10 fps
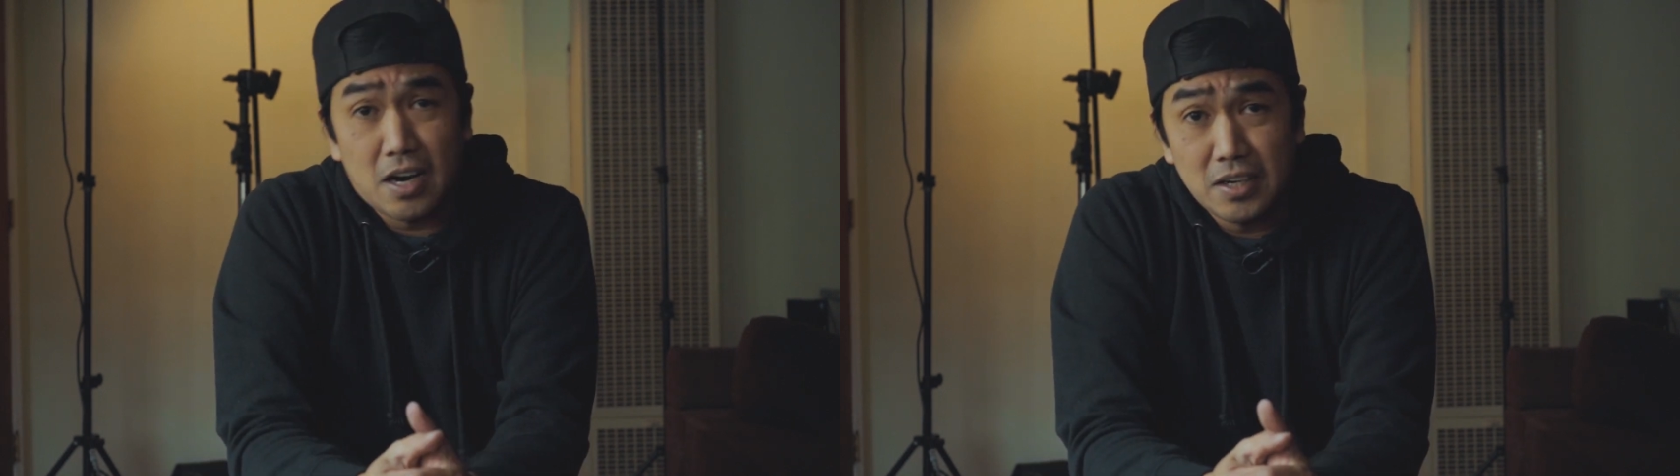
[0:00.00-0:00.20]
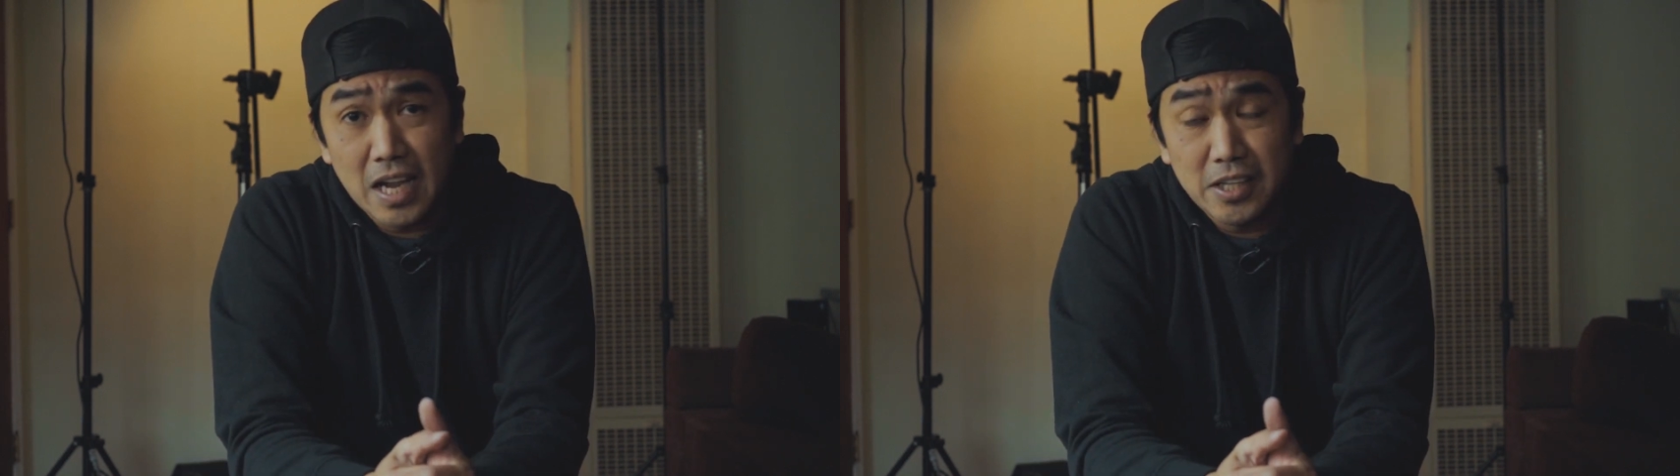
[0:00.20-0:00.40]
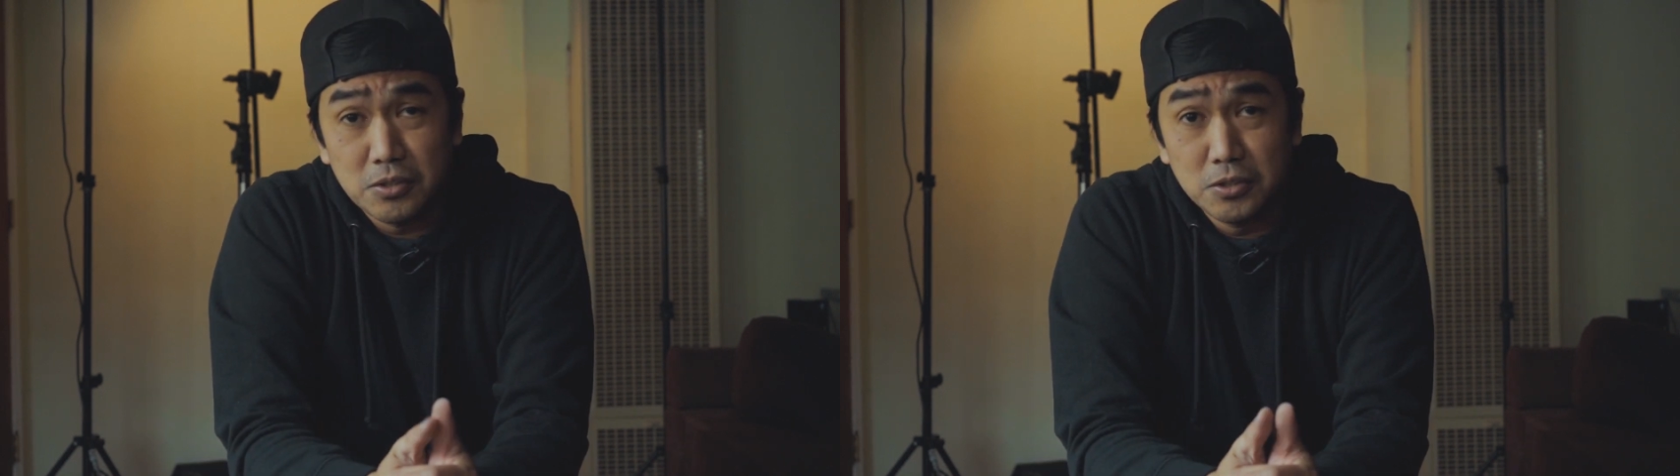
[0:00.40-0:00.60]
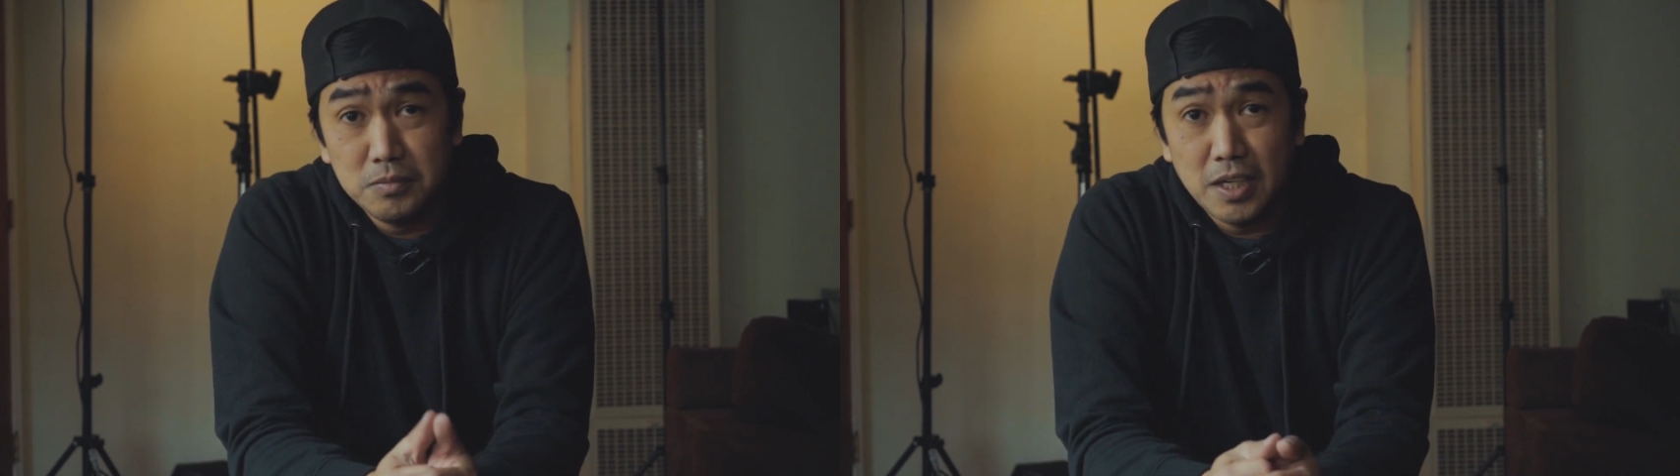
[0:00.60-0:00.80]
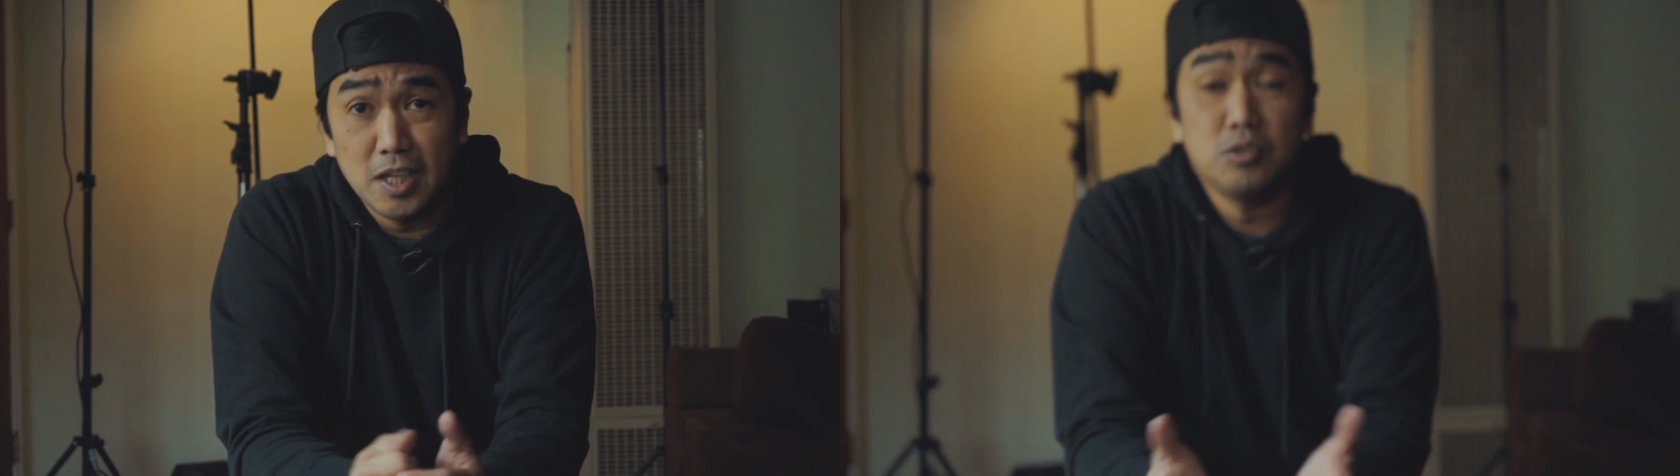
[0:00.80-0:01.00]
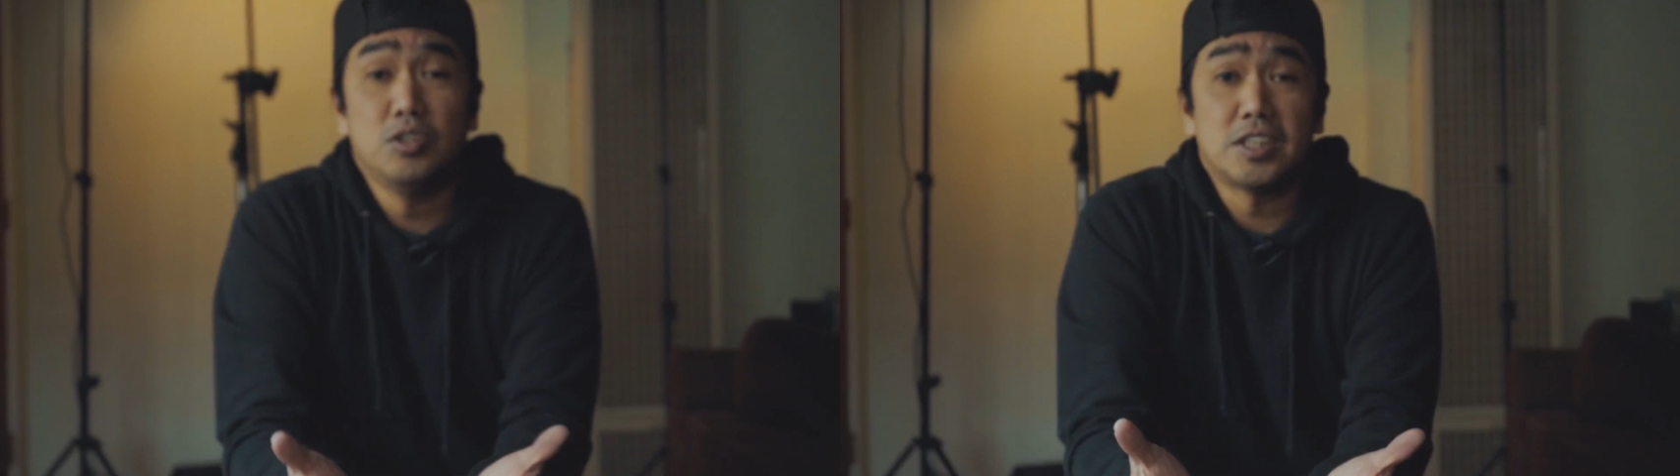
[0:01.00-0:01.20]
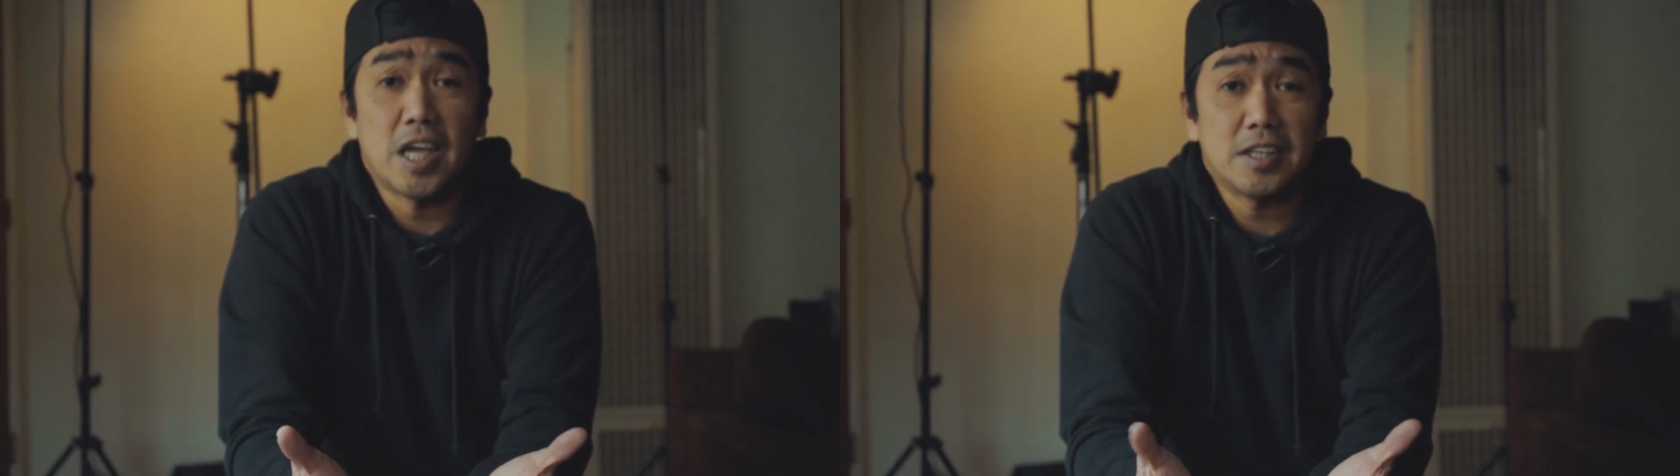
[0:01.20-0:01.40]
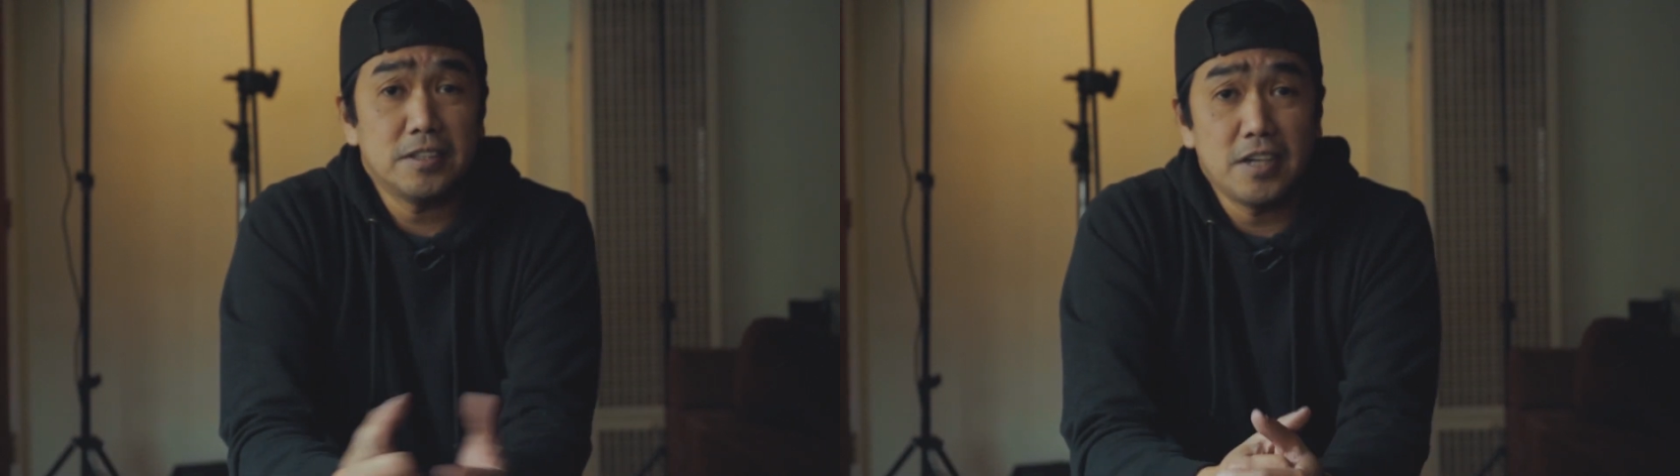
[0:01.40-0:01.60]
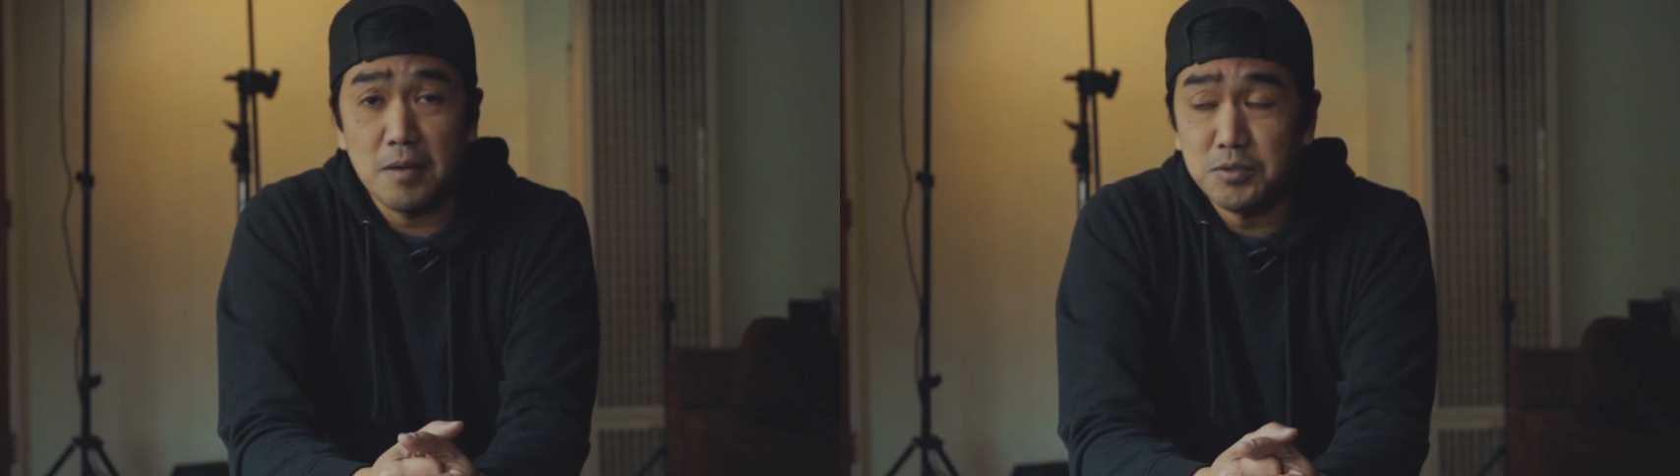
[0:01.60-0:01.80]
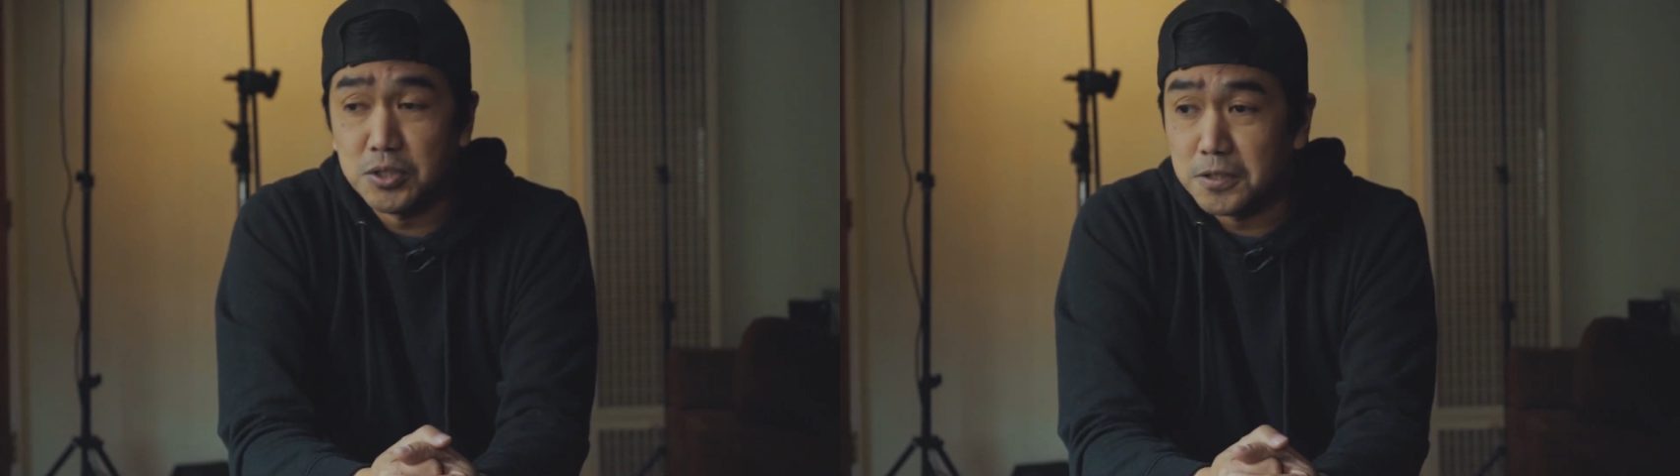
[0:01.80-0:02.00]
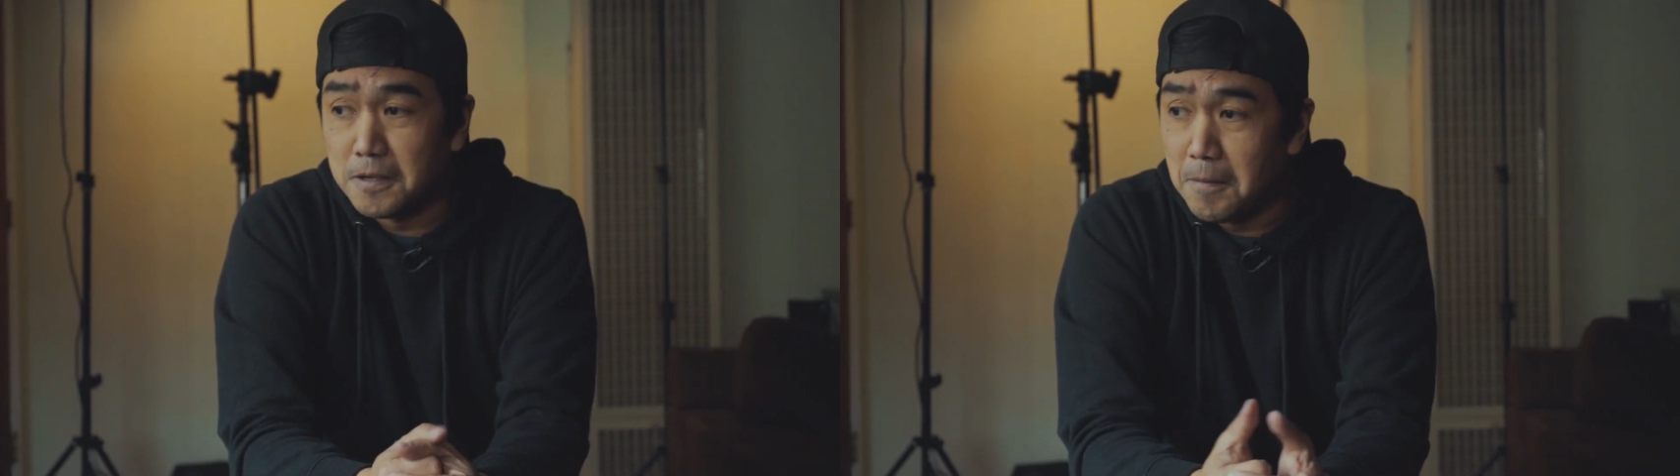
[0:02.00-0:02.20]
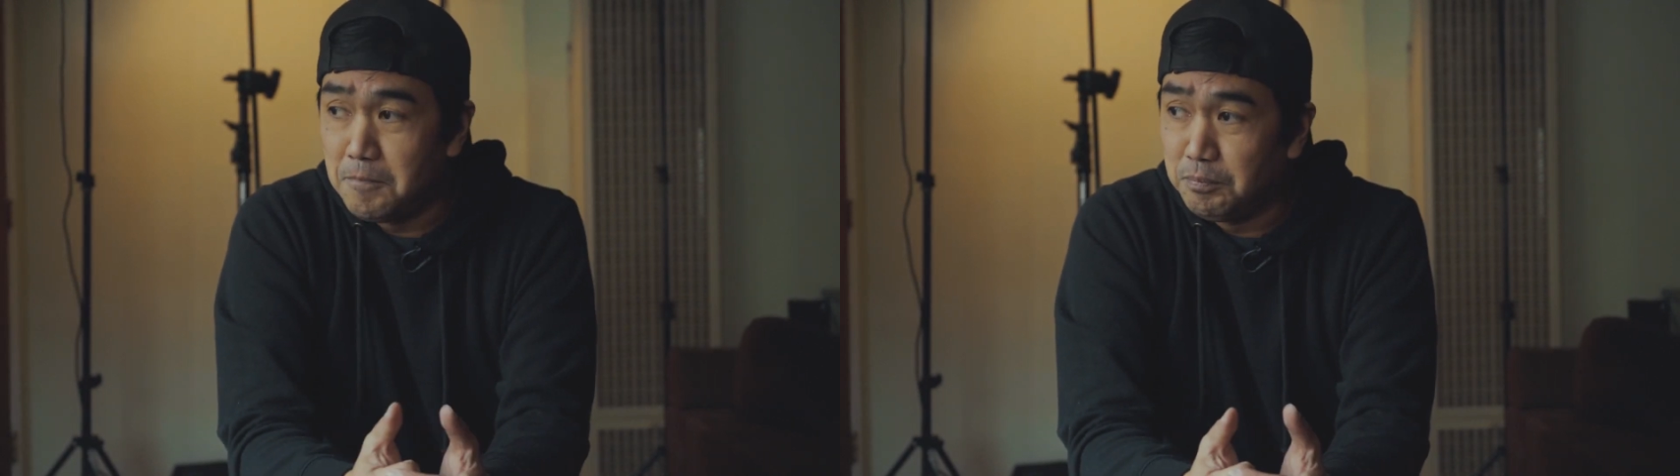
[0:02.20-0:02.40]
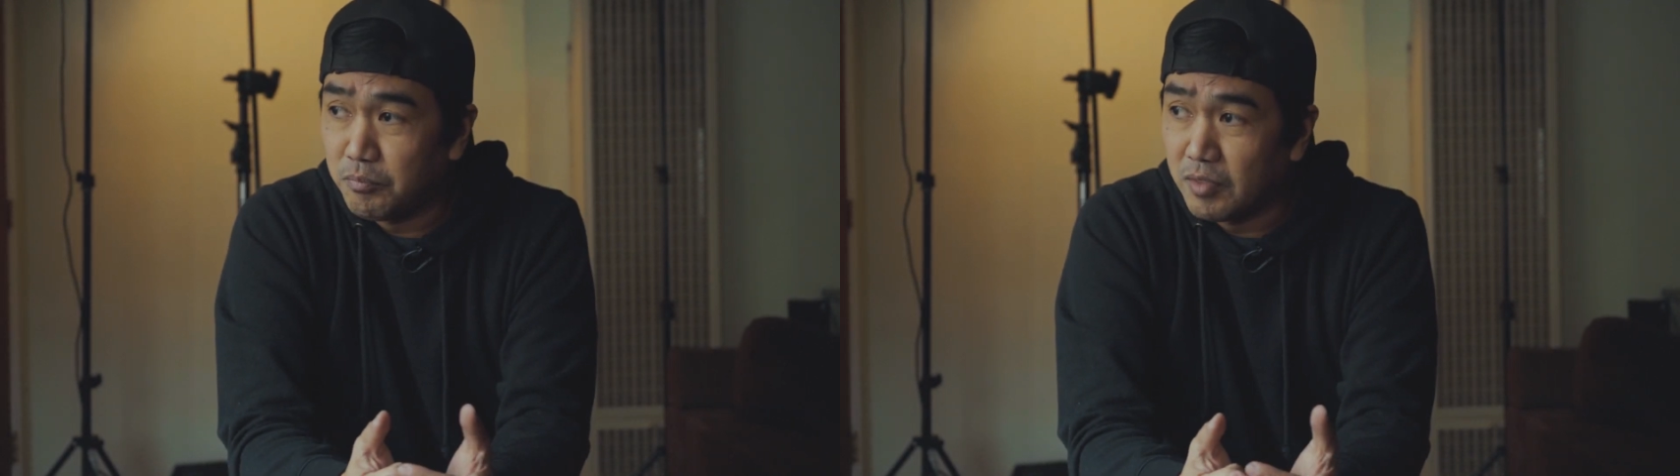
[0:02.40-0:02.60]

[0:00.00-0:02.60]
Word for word: our Lightroom and do the tethered capture um,